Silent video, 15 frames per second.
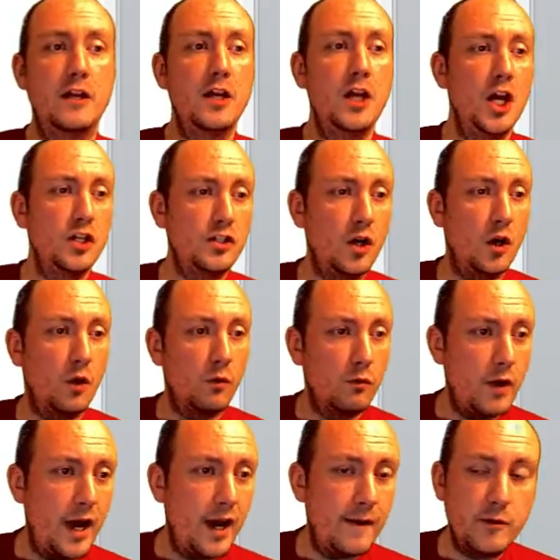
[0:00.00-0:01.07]
So right
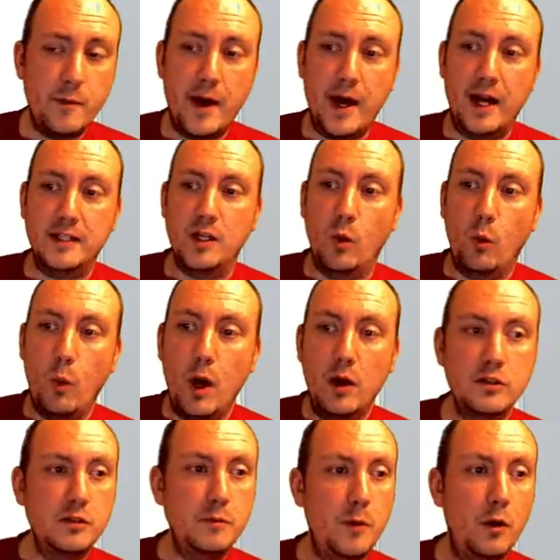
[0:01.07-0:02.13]
off the bat, I say
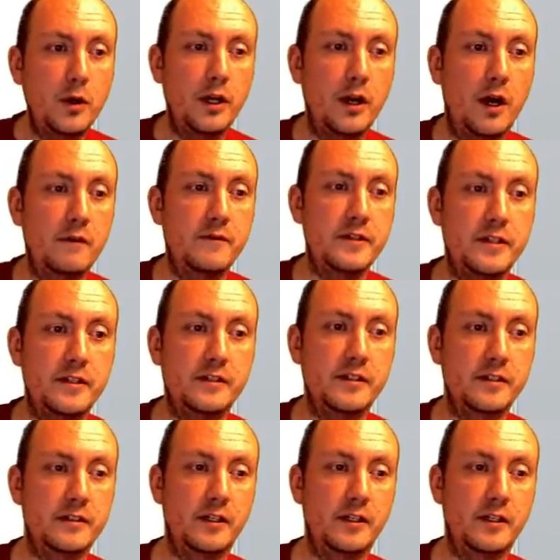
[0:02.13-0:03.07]
well-spoken office assistant.